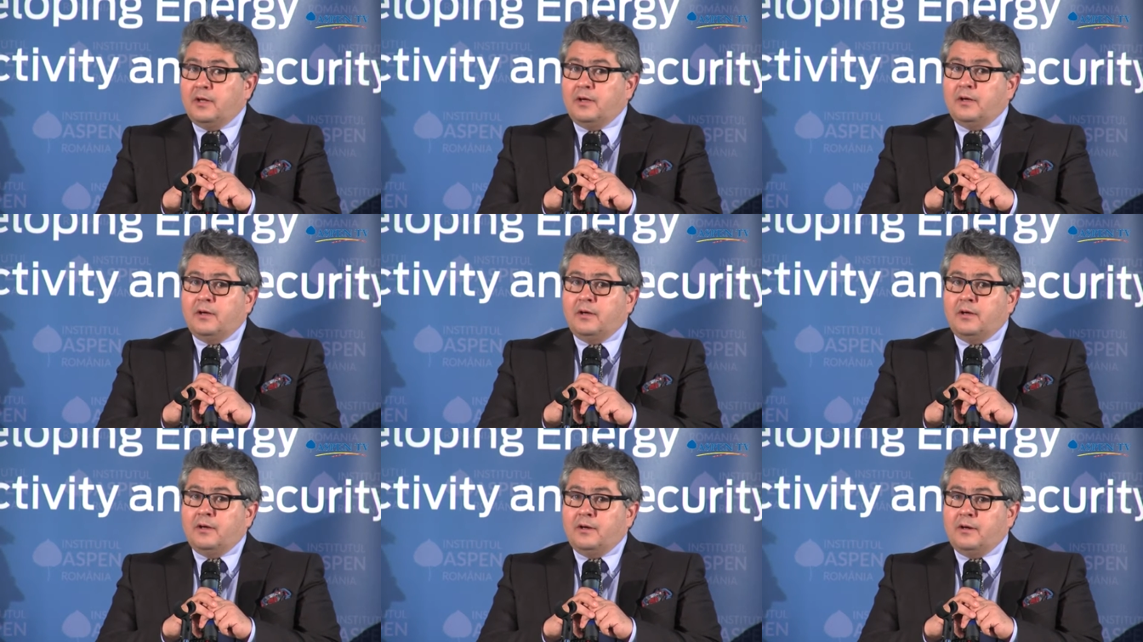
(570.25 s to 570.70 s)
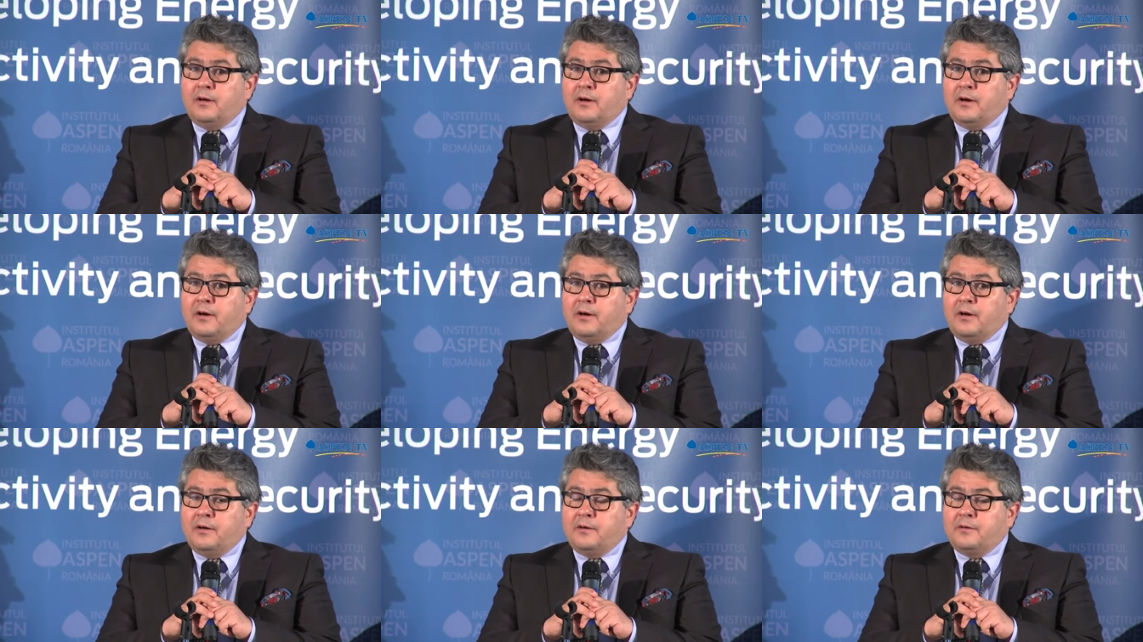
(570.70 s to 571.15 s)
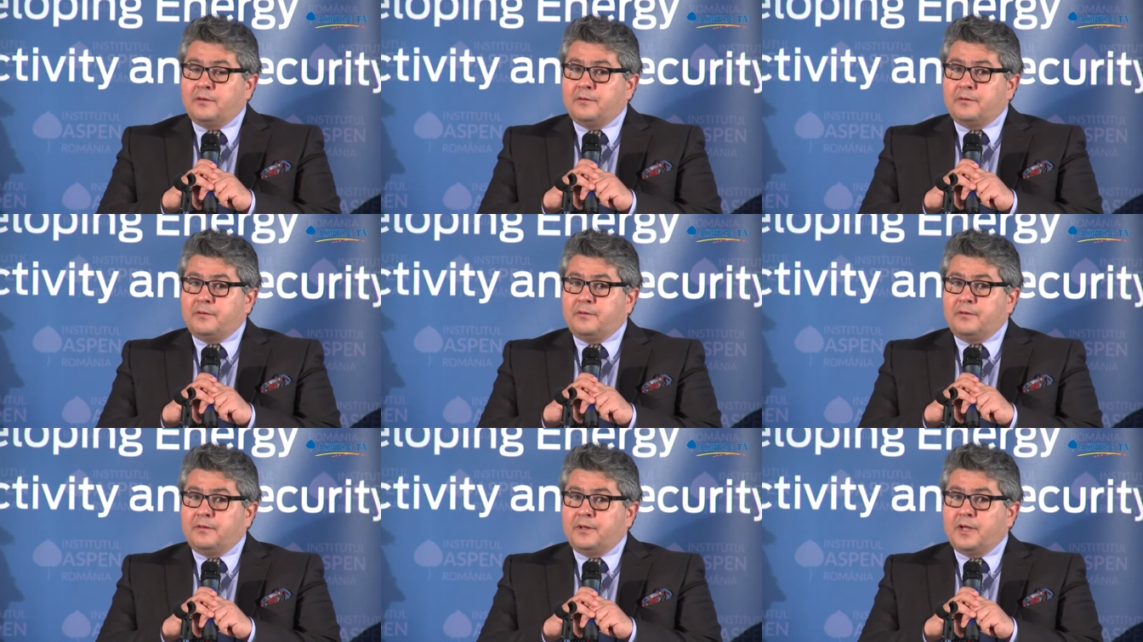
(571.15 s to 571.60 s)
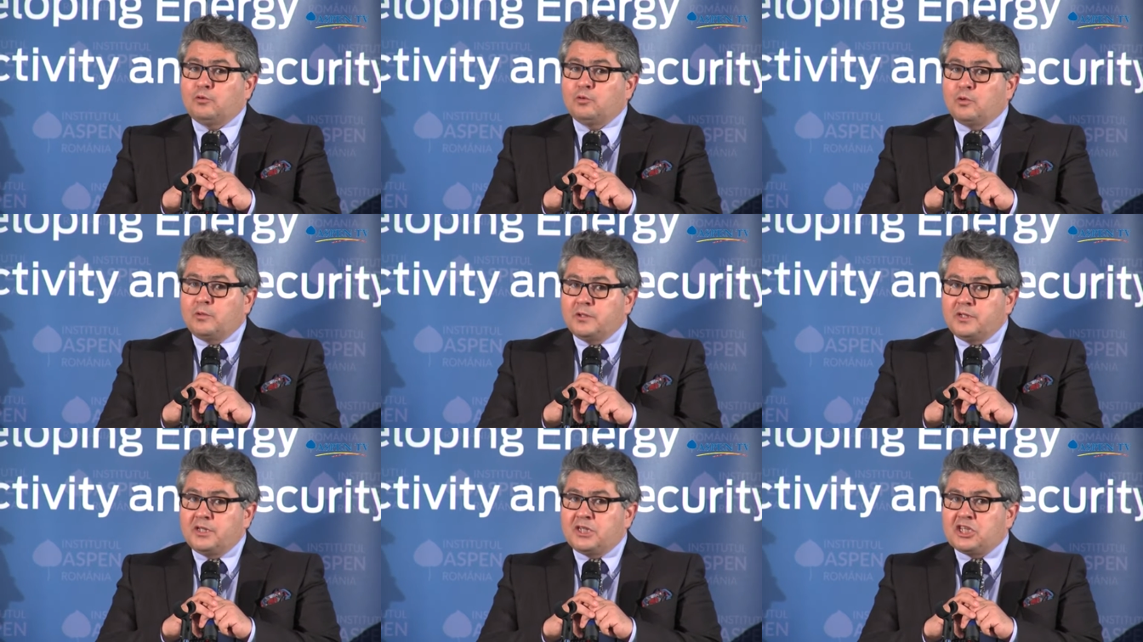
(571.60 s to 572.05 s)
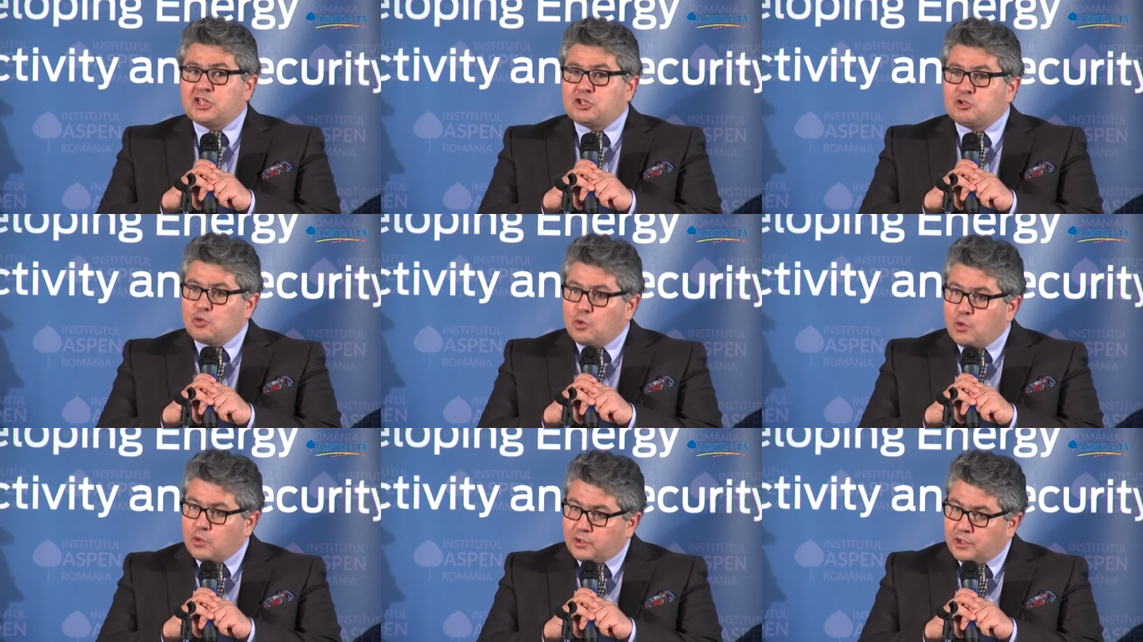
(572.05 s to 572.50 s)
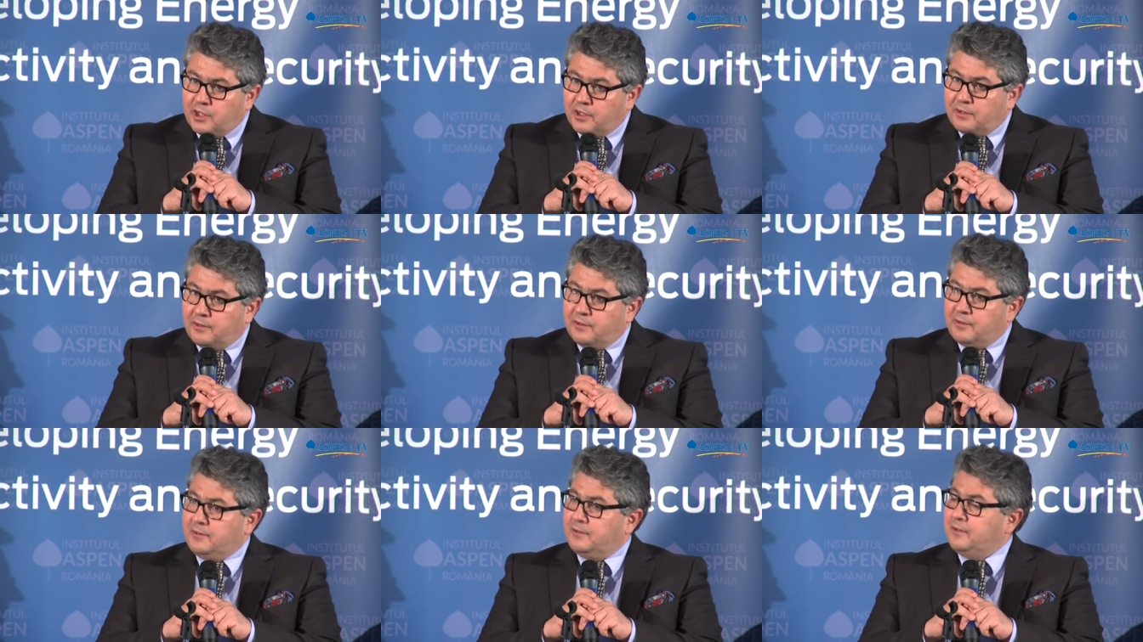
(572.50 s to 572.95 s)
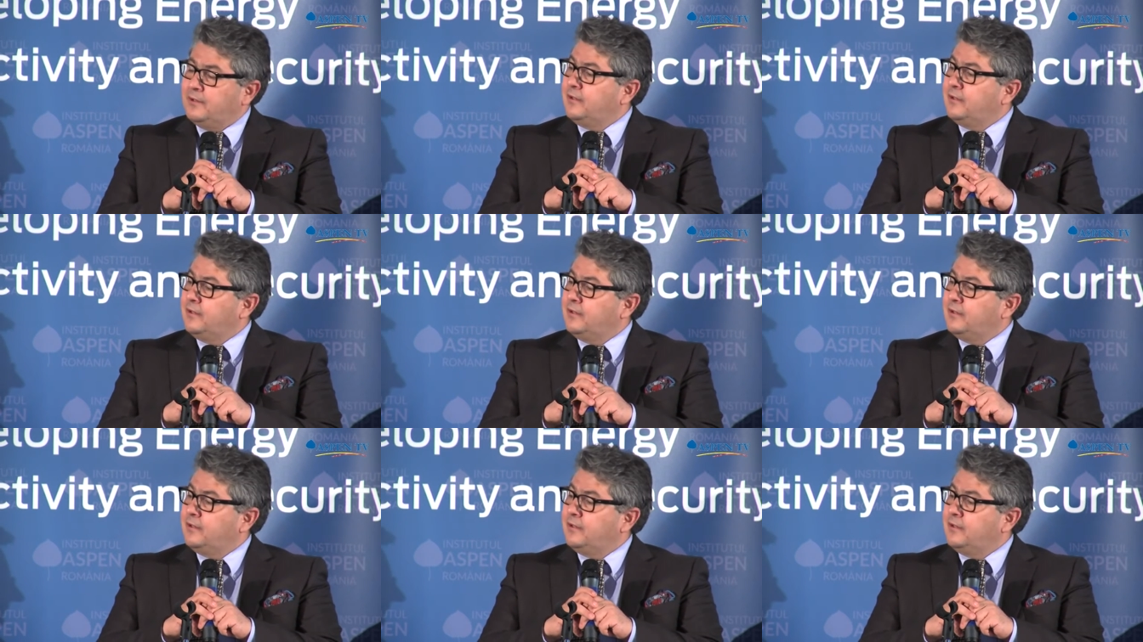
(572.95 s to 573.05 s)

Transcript: are not only distorting